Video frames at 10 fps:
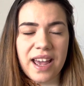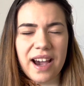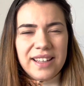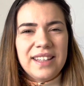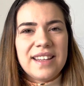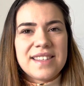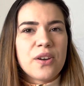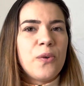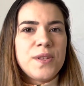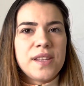I think it's
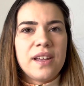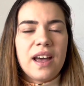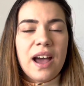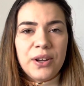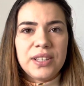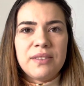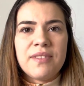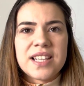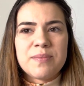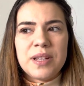always a good
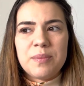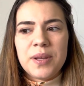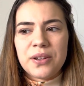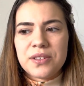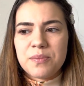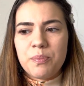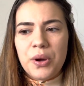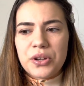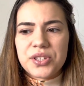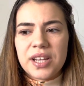investment because
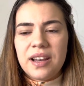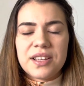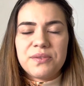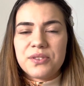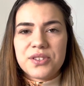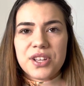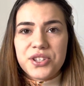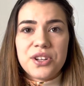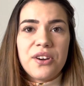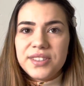books can last for
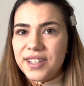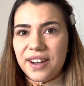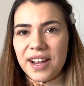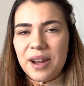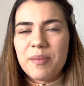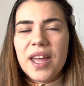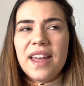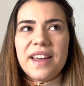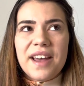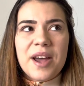such a long time.
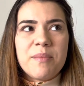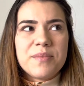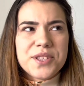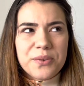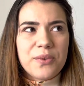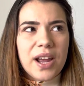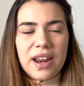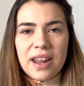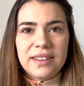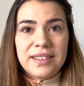So we're
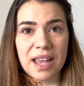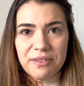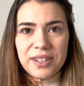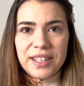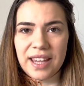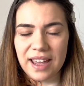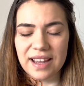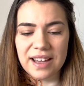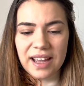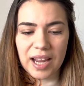going to definitely get
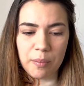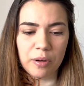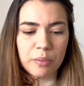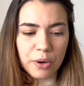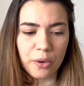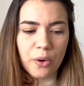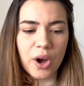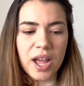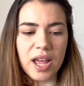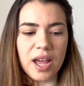her a couple of more
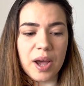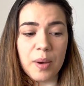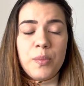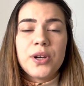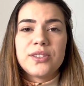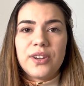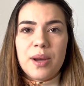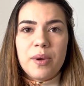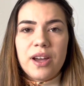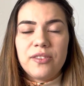books for her
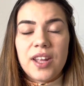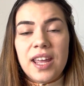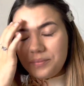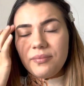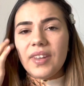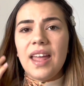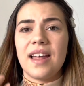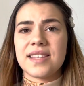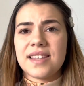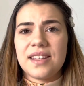birthday. And
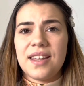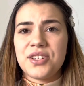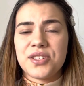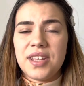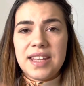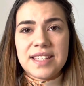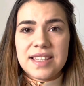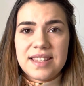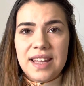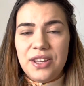as I said, they're just the
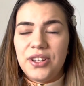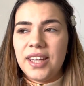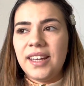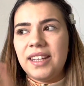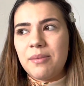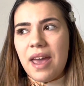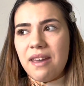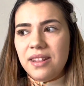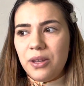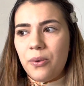easiest thing. You can get them
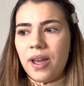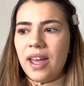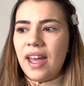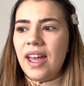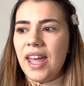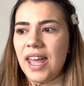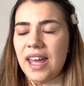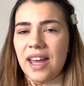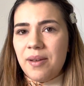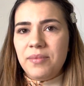anywhere.
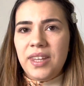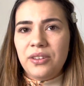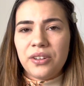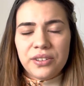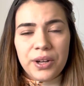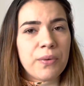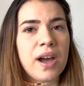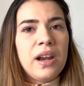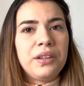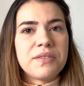They don't
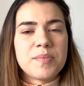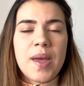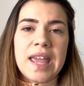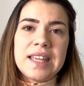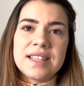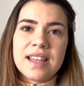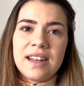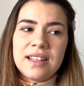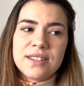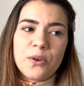require a lot of space,
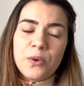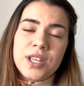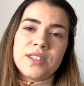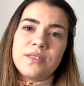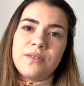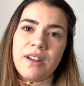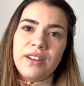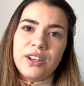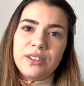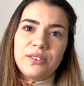and it's always very
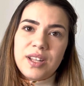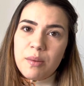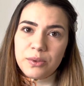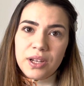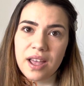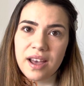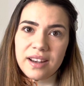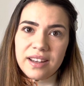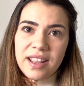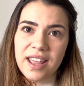good for them to
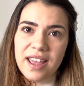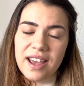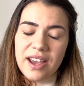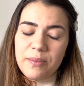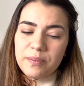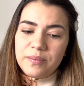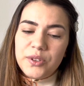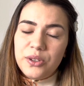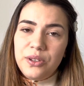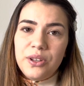learn
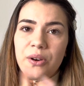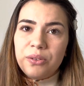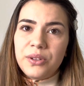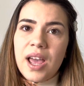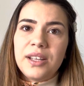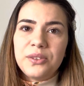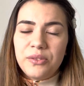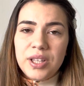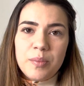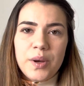to like to
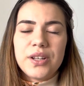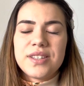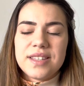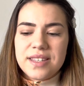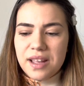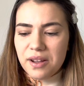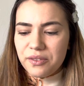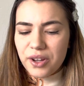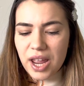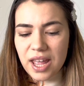read books and
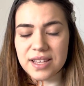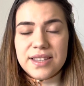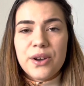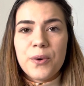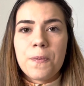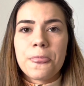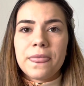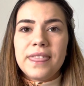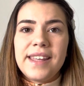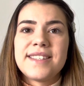stuff. So
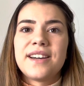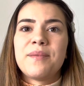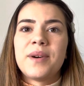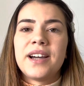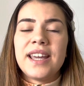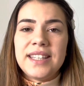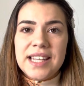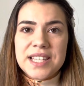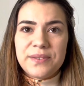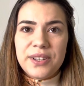these are my
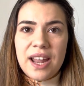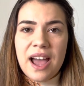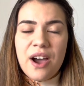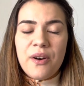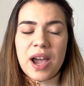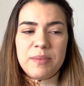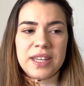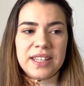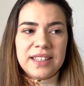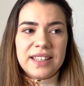ideas for now. I
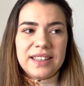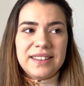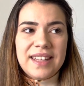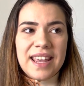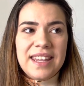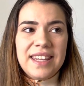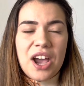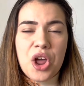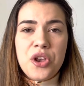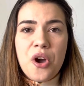mean, they
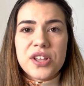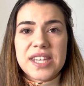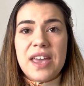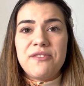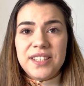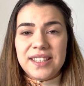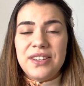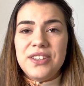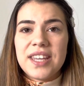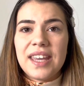are not everything that
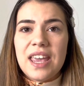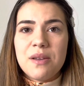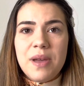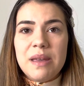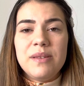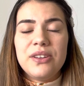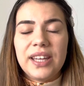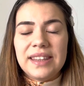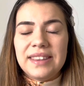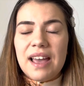you can get your baby. You
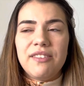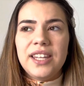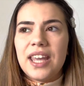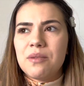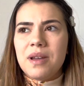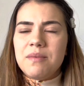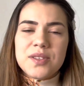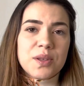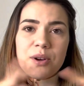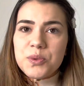can definitely get your baby
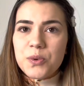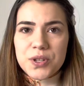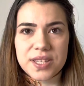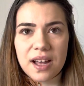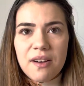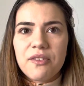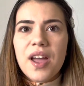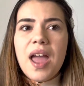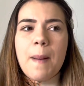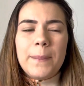so much more stuff.
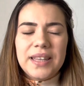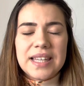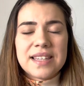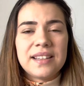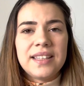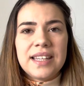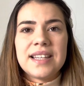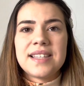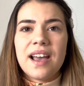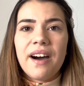But these are the
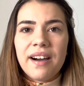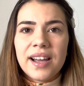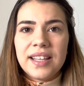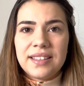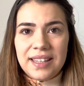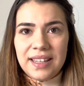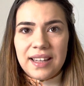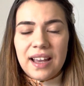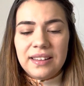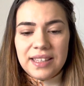things that I
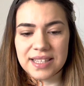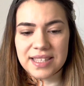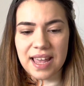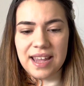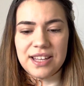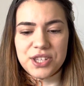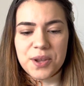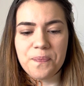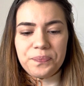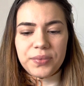think at this stage
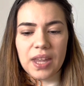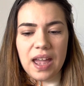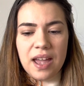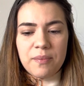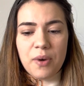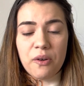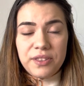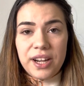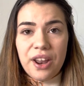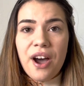of
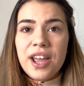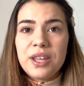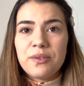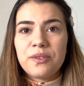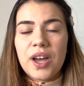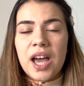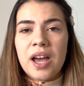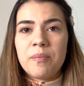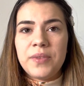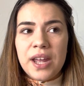their life,
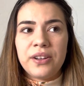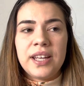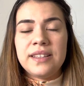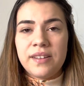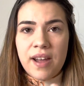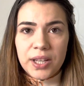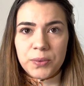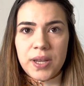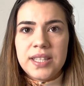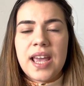they're going to interact
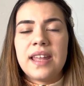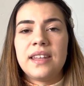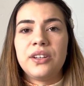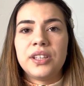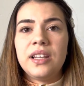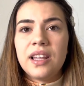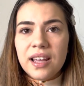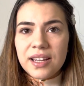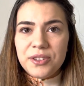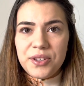with, and they're going to
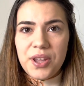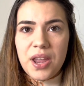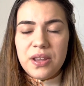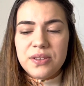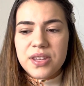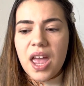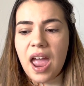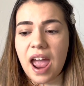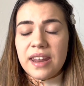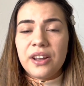learn to use, and they're